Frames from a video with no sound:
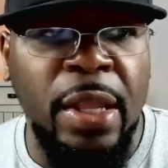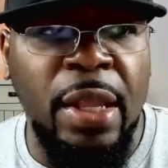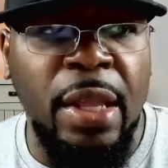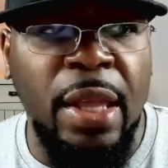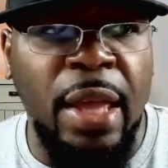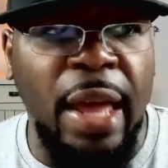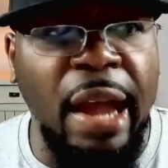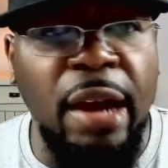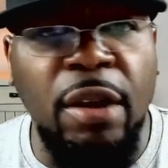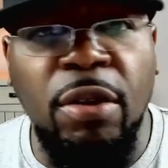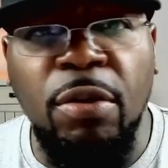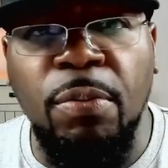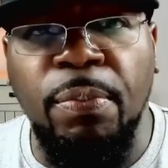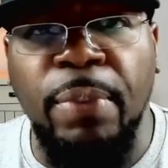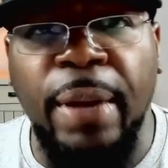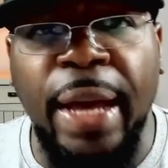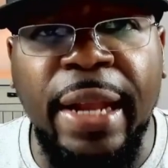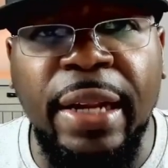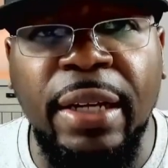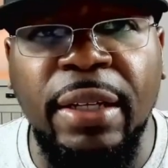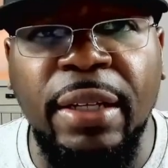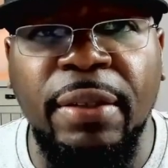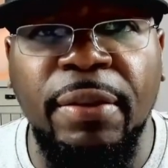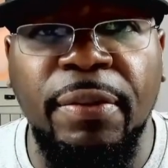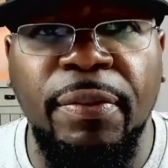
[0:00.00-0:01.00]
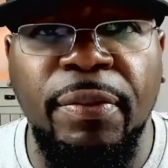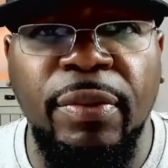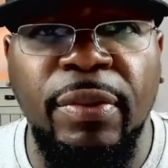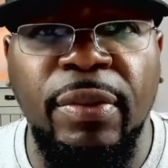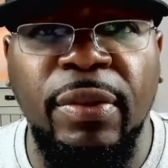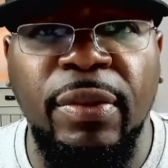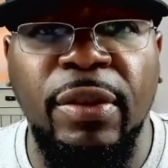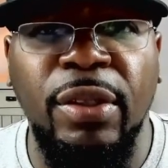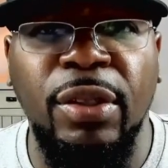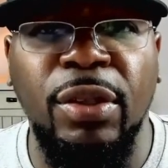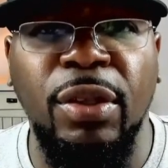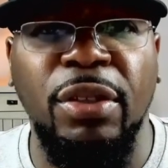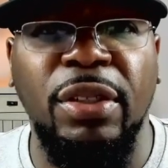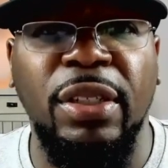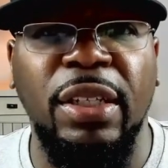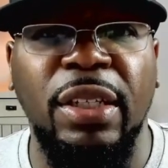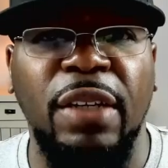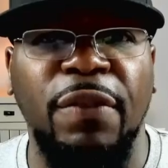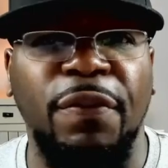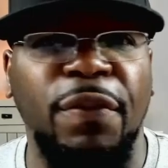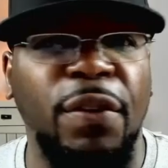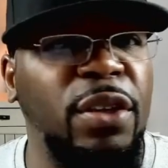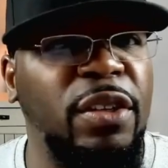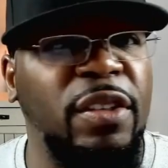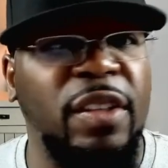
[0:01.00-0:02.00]
acrobatic. You know what I'm saying?
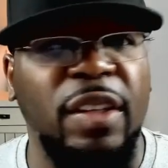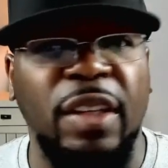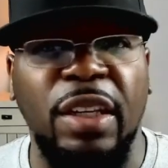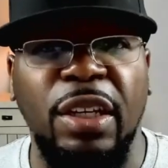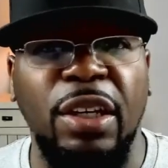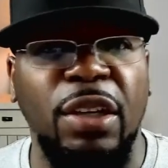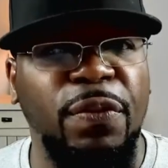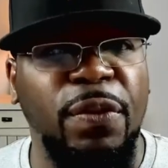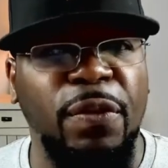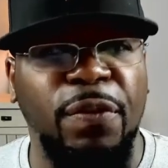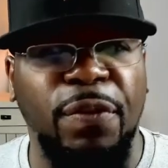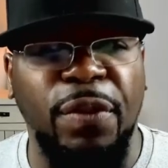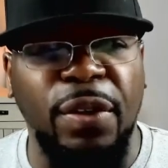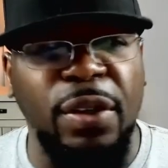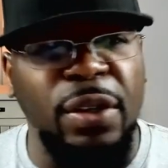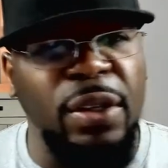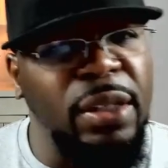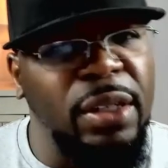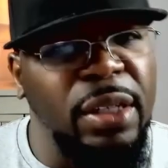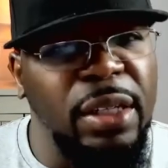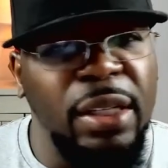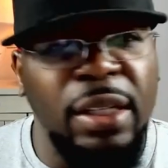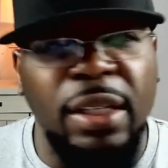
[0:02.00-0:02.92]
Very skillful. Very...